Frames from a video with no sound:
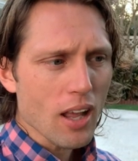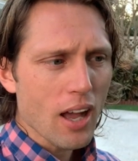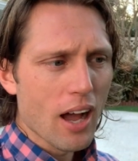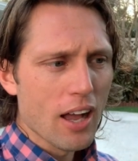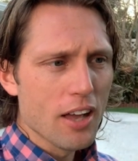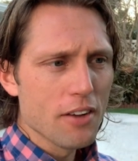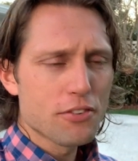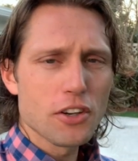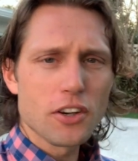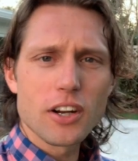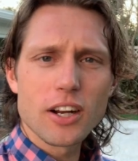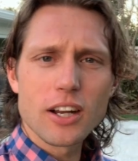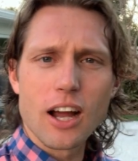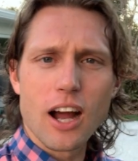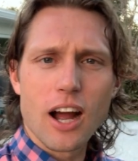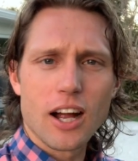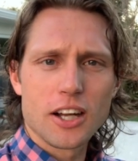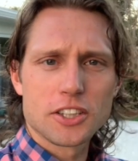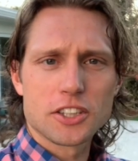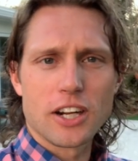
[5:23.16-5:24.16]
if you're a
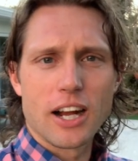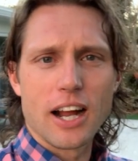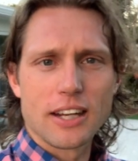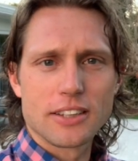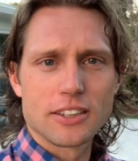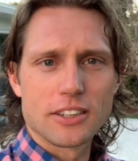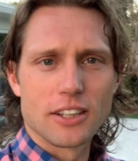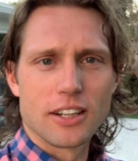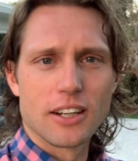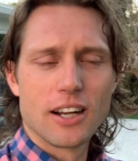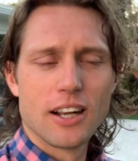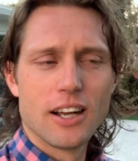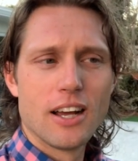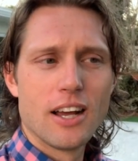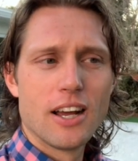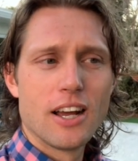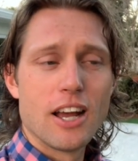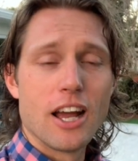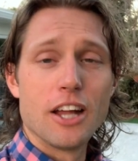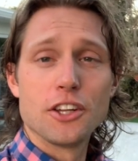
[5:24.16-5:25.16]
contractor
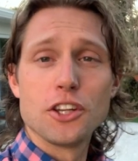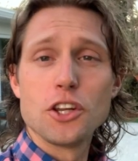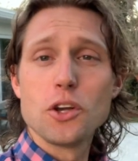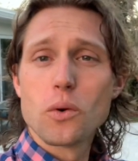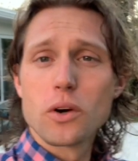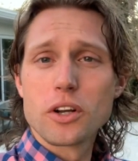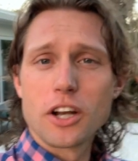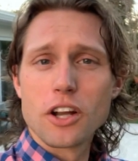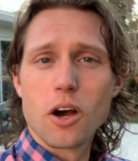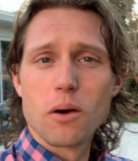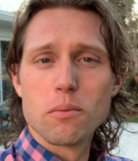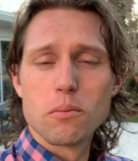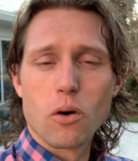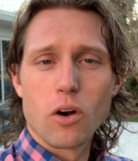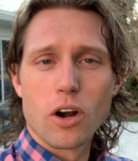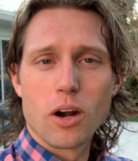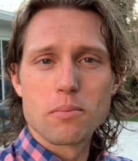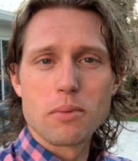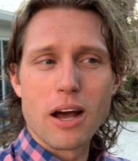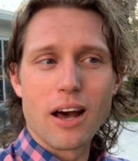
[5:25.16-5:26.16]
and you want to know
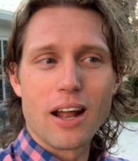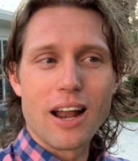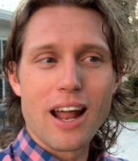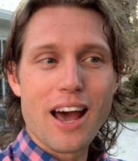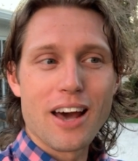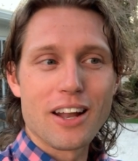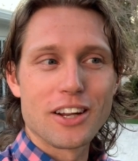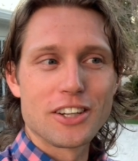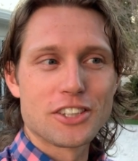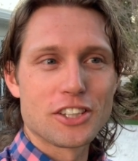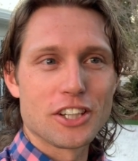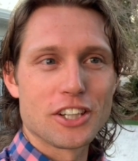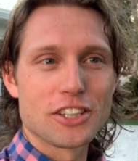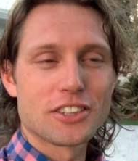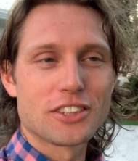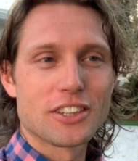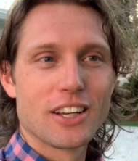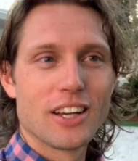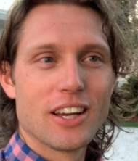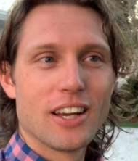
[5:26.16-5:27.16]
more about how to
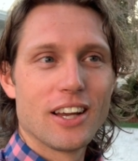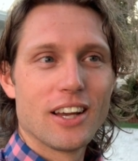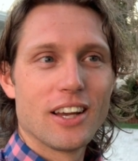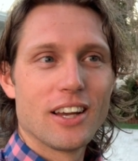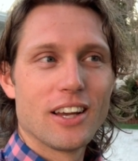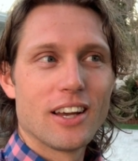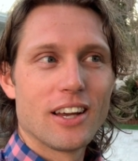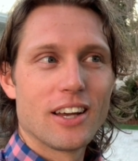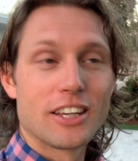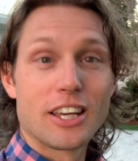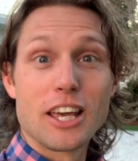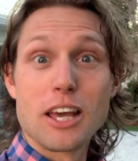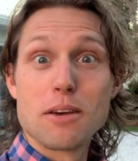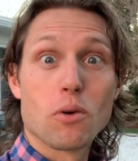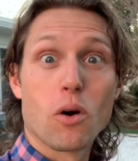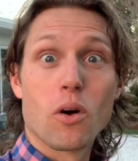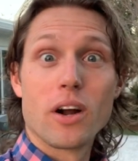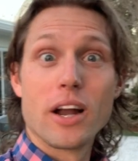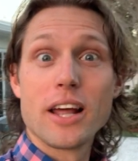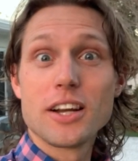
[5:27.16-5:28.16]
just get
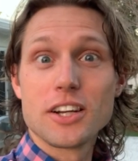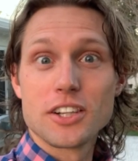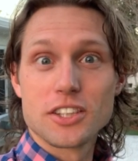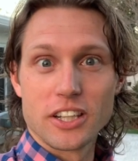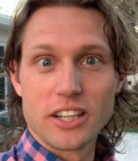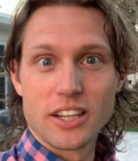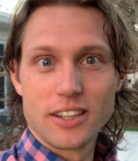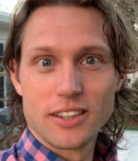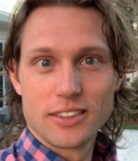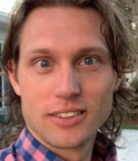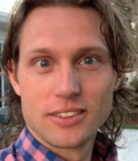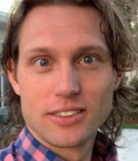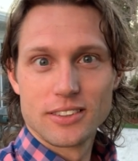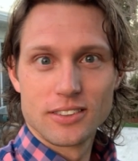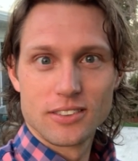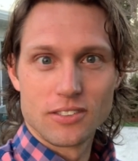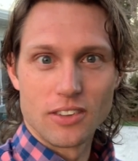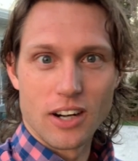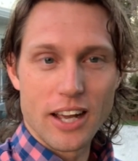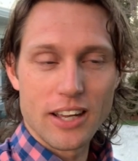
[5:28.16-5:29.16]
more energy,
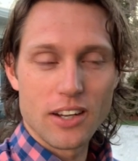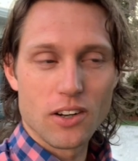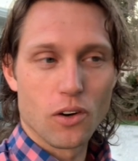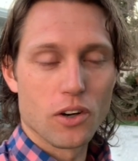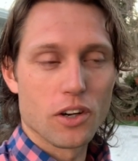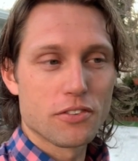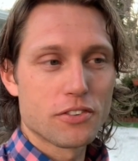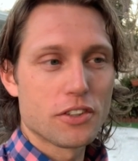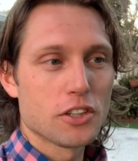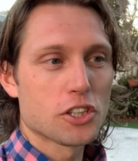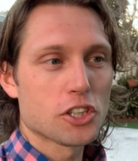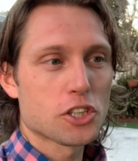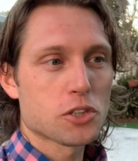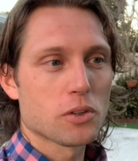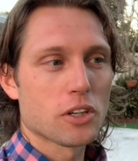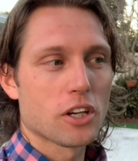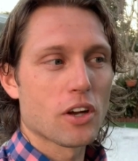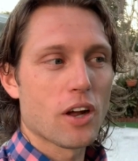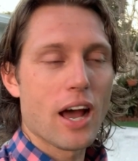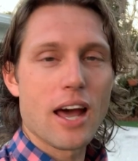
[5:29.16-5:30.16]
right? Or if you just
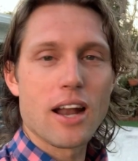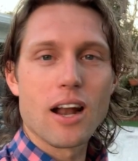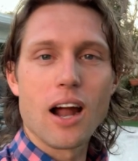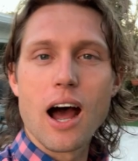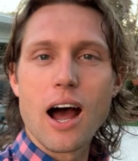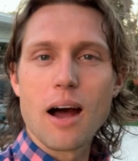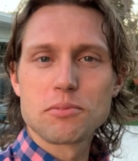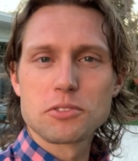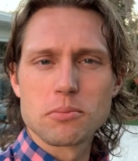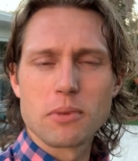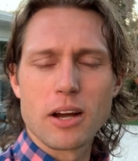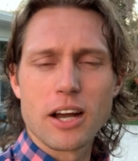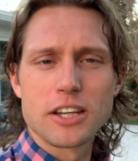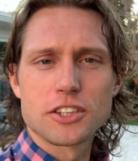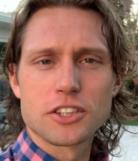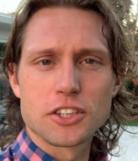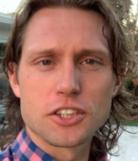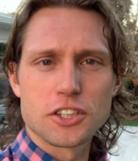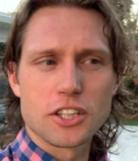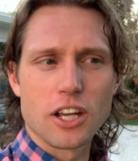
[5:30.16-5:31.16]
want to know how to optimize
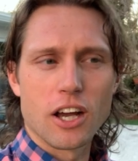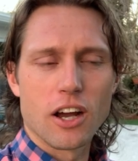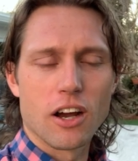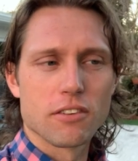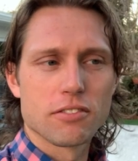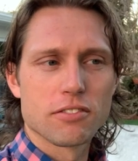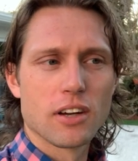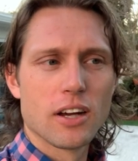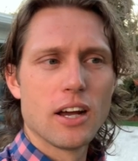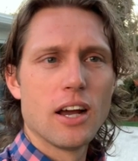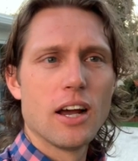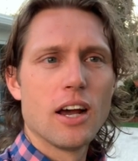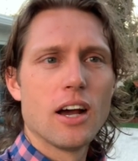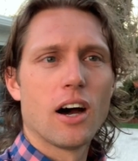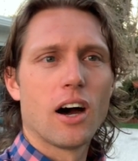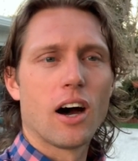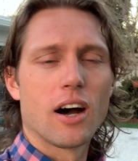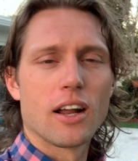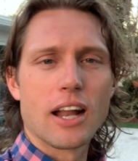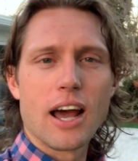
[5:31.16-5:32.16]
yourself
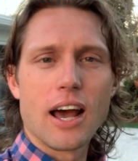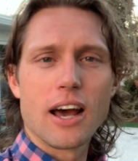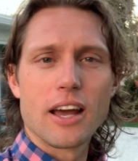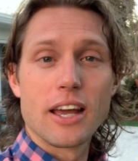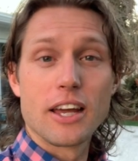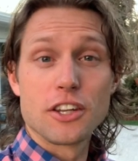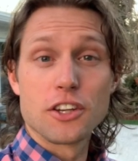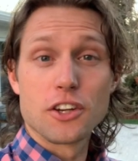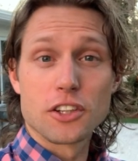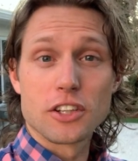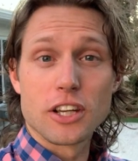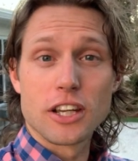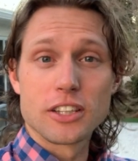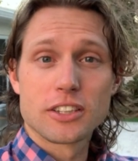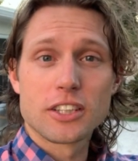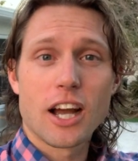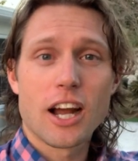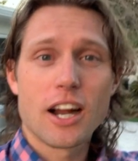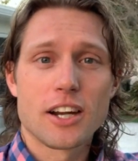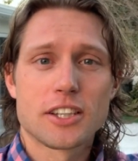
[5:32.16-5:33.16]
on how and your
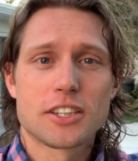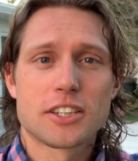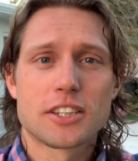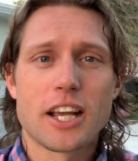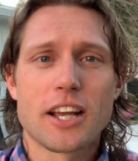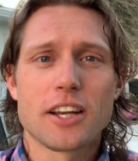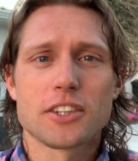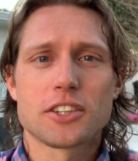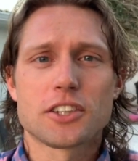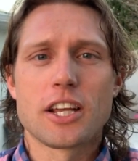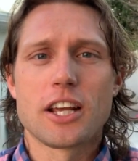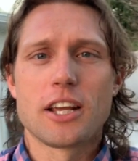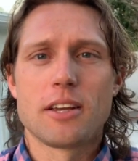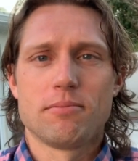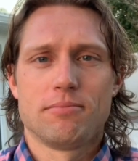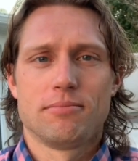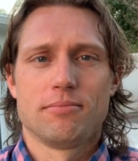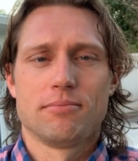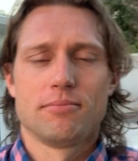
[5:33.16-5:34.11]
entire sales team